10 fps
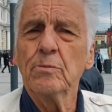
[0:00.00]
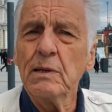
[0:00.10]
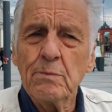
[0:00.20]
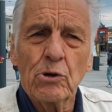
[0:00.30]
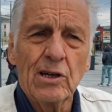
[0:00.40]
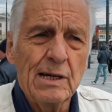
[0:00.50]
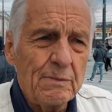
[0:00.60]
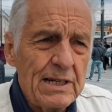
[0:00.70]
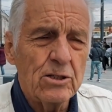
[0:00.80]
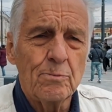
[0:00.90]
people I
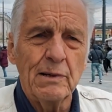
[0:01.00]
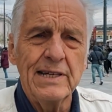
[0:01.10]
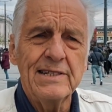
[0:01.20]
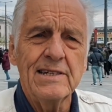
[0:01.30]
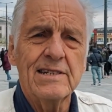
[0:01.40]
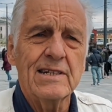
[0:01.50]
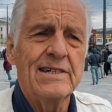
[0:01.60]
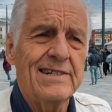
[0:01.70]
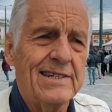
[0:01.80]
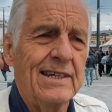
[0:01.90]
meet, the places I
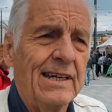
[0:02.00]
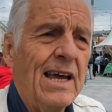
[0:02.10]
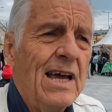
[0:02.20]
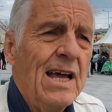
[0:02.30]
see,